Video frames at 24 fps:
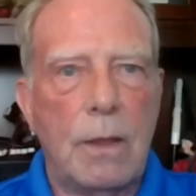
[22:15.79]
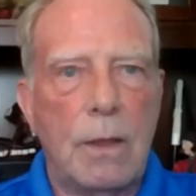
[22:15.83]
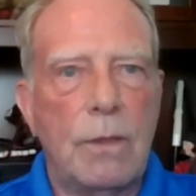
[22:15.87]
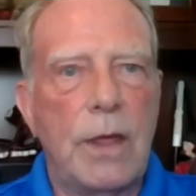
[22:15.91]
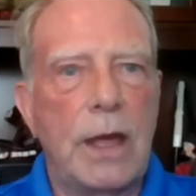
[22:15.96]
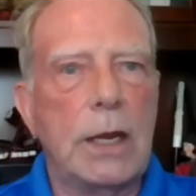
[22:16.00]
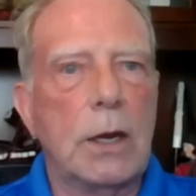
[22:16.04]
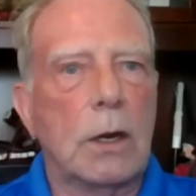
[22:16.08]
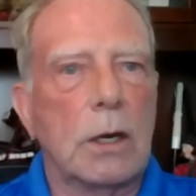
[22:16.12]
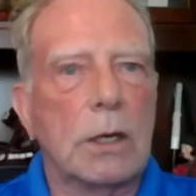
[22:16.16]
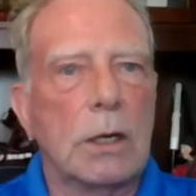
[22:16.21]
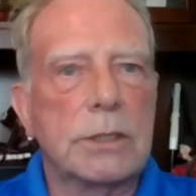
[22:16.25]

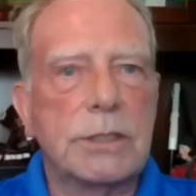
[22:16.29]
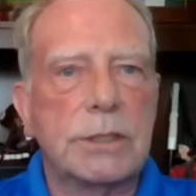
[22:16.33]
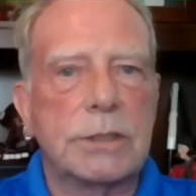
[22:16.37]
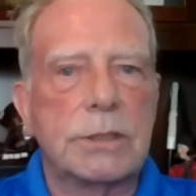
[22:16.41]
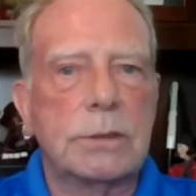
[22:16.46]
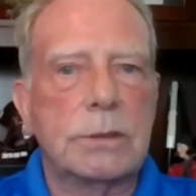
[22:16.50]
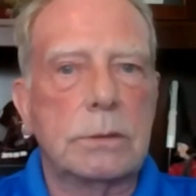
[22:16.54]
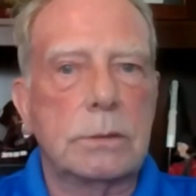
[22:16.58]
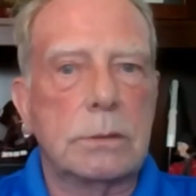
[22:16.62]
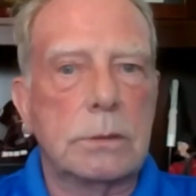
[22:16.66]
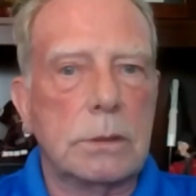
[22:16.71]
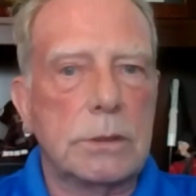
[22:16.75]
They are
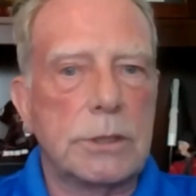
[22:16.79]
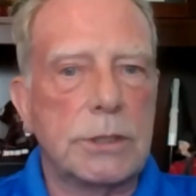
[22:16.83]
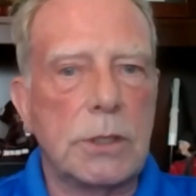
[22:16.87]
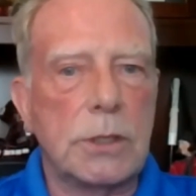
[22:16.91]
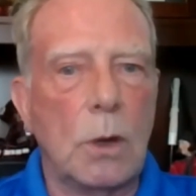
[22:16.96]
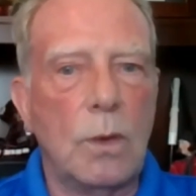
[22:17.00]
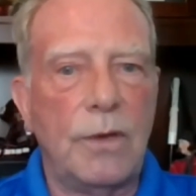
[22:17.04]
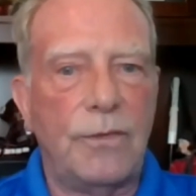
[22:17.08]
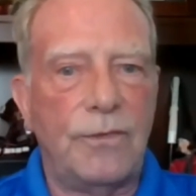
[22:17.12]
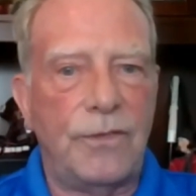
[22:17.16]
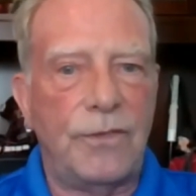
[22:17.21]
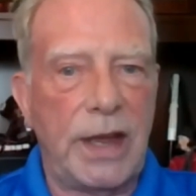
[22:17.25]

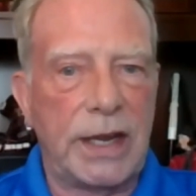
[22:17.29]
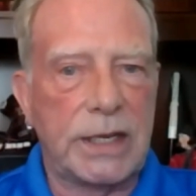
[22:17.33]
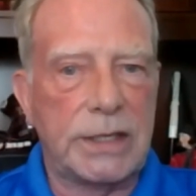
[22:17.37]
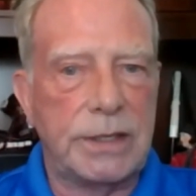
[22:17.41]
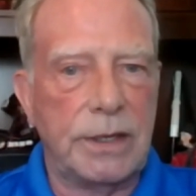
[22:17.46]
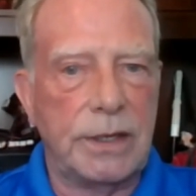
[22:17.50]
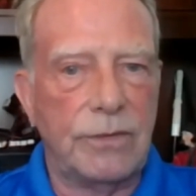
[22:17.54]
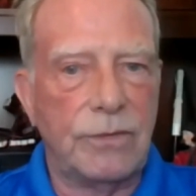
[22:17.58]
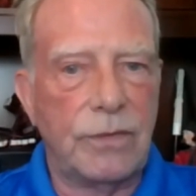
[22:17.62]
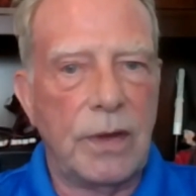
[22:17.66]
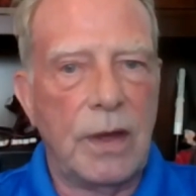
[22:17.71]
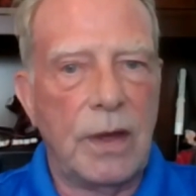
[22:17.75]
so
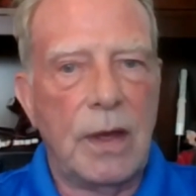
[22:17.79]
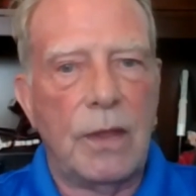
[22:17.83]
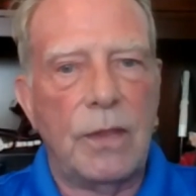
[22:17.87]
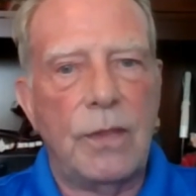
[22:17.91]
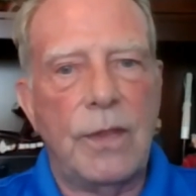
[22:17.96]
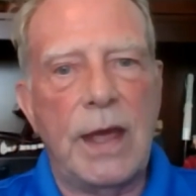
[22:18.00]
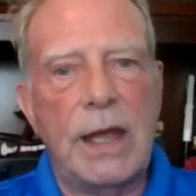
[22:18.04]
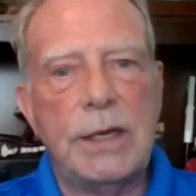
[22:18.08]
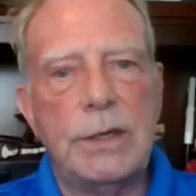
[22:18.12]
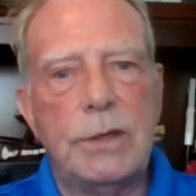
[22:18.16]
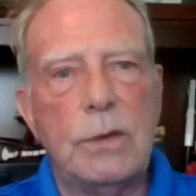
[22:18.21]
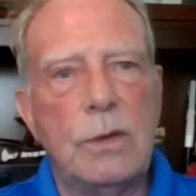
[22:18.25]
effective.
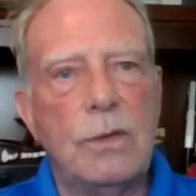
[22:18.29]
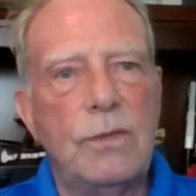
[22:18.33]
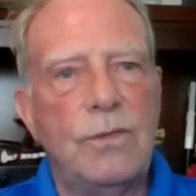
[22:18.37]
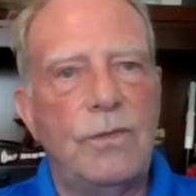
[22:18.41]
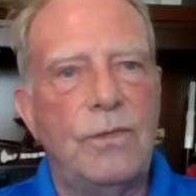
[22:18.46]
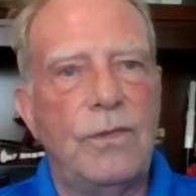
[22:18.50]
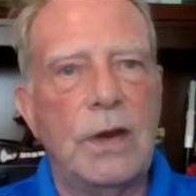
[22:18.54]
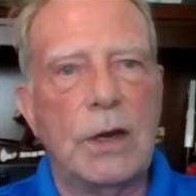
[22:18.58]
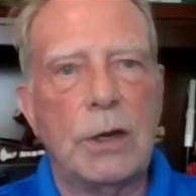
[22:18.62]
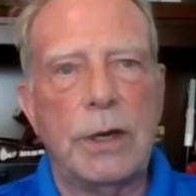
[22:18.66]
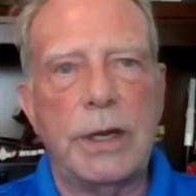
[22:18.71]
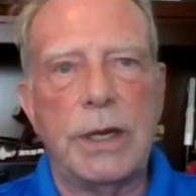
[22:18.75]
They do
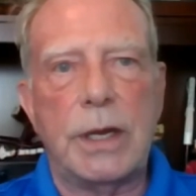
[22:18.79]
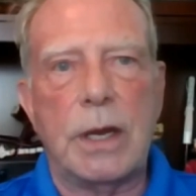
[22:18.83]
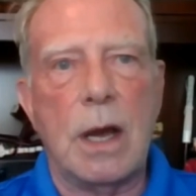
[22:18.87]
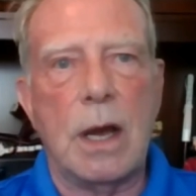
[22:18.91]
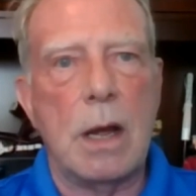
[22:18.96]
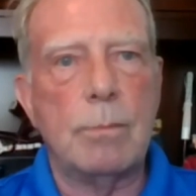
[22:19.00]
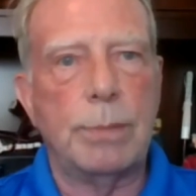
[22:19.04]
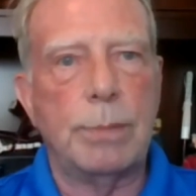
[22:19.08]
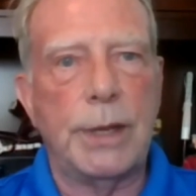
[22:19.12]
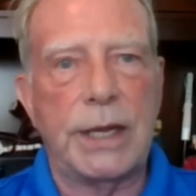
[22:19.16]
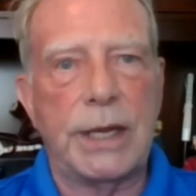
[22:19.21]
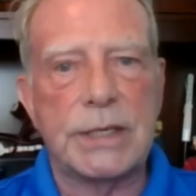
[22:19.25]
very
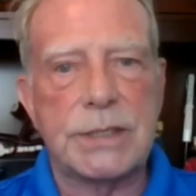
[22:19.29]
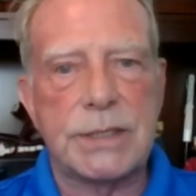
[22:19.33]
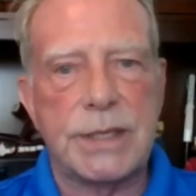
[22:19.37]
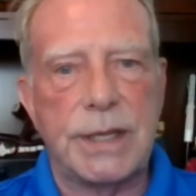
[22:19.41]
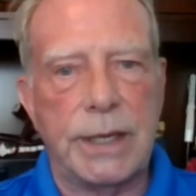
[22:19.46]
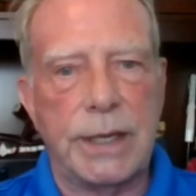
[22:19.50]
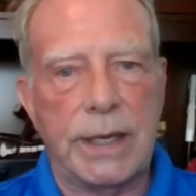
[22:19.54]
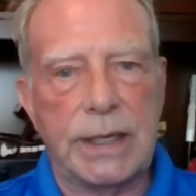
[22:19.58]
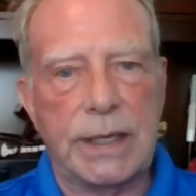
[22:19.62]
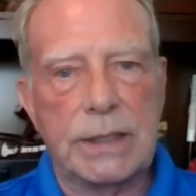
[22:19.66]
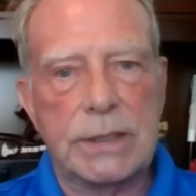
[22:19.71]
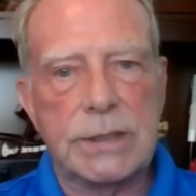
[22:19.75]
complex
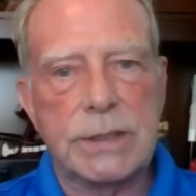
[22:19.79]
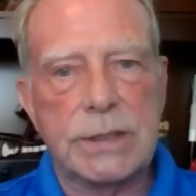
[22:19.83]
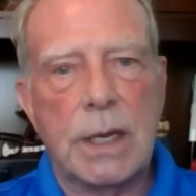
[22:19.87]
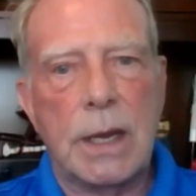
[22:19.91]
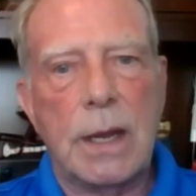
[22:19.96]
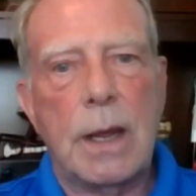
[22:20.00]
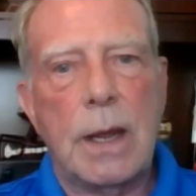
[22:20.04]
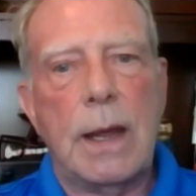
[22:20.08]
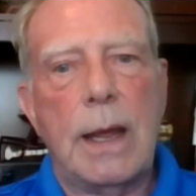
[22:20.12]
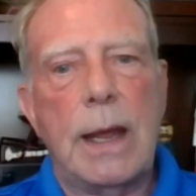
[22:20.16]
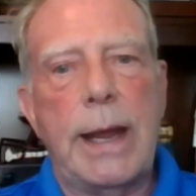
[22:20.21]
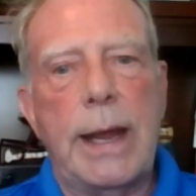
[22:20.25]
things.
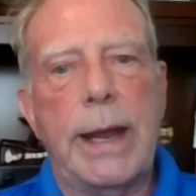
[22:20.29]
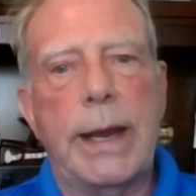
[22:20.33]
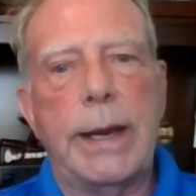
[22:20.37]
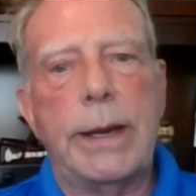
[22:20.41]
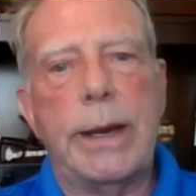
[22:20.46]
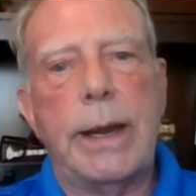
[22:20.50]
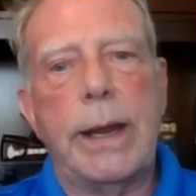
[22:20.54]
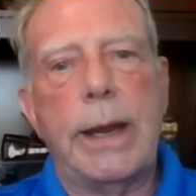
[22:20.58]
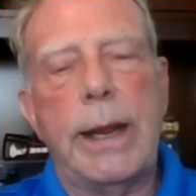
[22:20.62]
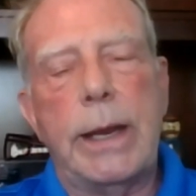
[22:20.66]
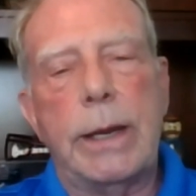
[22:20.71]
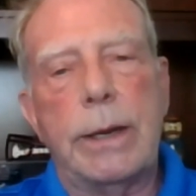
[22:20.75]

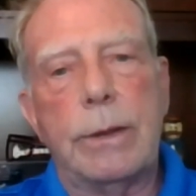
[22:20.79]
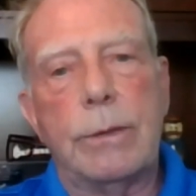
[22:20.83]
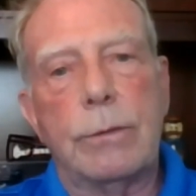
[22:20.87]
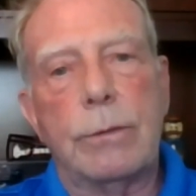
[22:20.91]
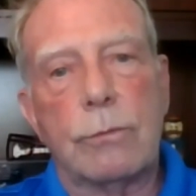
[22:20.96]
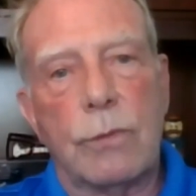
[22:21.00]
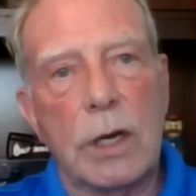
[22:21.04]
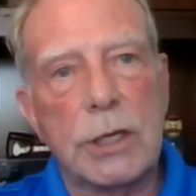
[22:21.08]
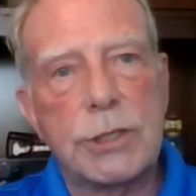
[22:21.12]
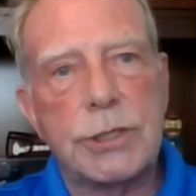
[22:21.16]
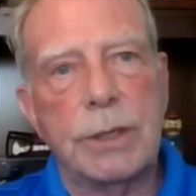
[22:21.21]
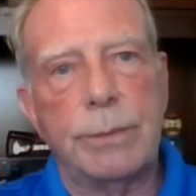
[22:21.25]
And in the
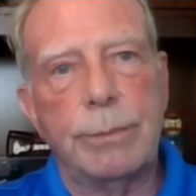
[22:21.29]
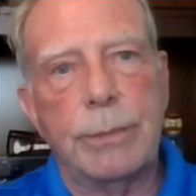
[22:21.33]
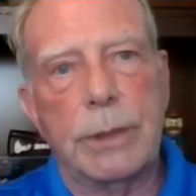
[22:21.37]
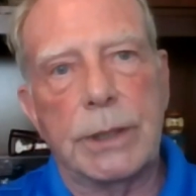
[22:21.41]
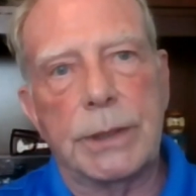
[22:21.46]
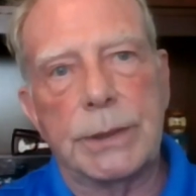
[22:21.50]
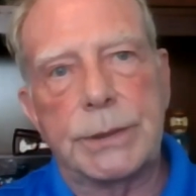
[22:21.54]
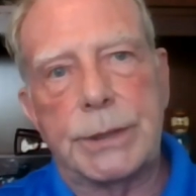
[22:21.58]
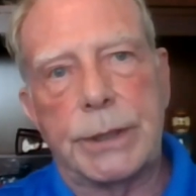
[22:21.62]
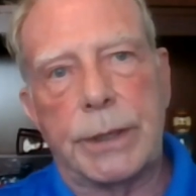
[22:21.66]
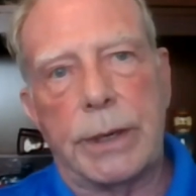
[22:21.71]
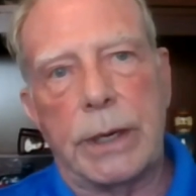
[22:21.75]
Russian
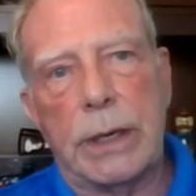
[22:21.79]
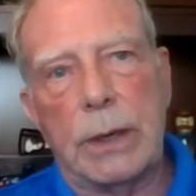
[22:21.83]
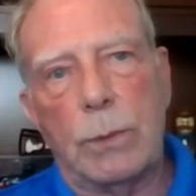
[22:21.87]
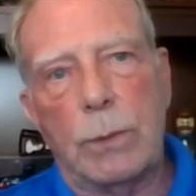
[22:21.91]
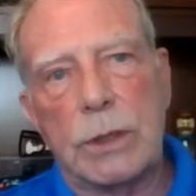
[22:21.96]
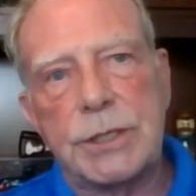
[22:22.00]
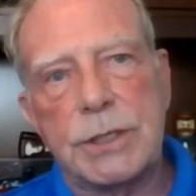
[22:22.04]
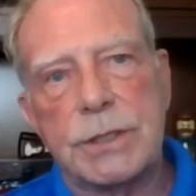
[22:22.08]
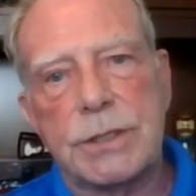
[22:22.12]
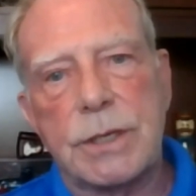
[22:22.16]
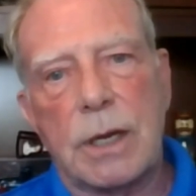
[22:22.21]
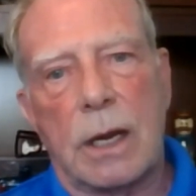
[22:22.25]
military,
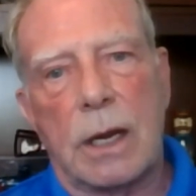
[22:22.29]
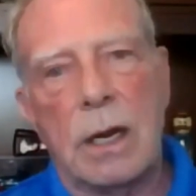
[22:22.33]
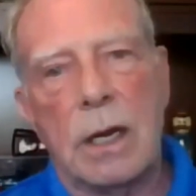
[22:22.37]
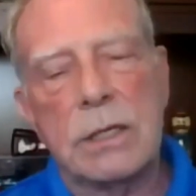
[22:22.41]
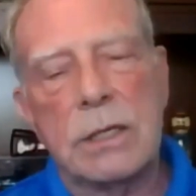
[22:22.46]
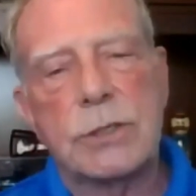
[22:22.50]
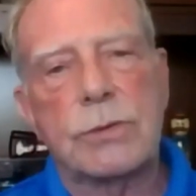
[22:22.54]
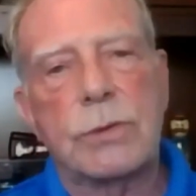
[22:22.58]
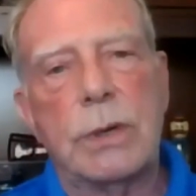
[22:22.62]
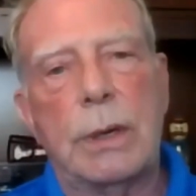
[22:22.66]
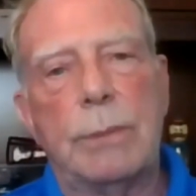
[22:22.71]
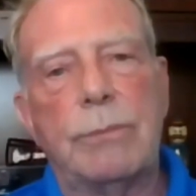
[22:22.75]
which is a
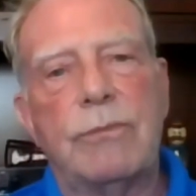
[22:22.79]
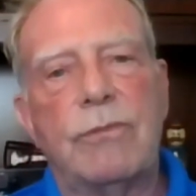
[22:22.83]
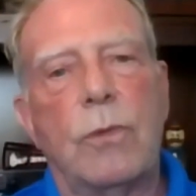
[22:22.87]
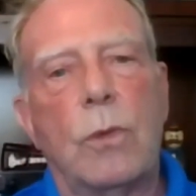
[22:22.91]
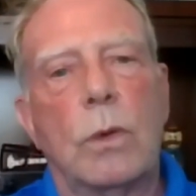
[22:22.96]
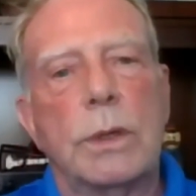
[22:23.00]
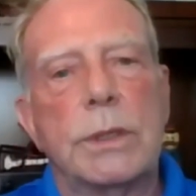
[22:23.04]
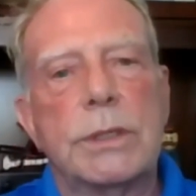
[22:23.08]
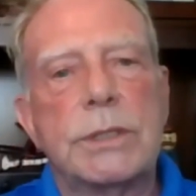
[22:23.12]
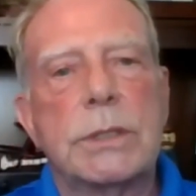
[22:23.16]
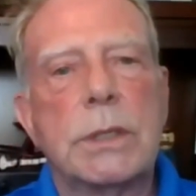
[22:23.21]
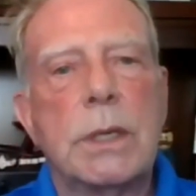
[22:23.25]
conscript
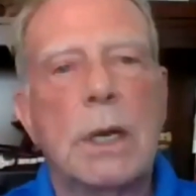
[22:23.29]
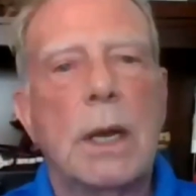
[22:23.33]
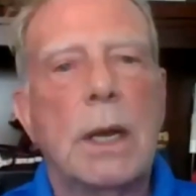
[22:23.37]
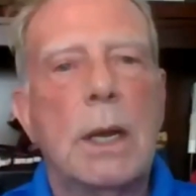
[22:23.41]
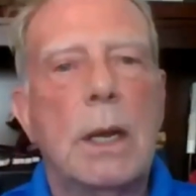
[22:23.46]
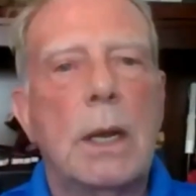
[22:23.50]
force,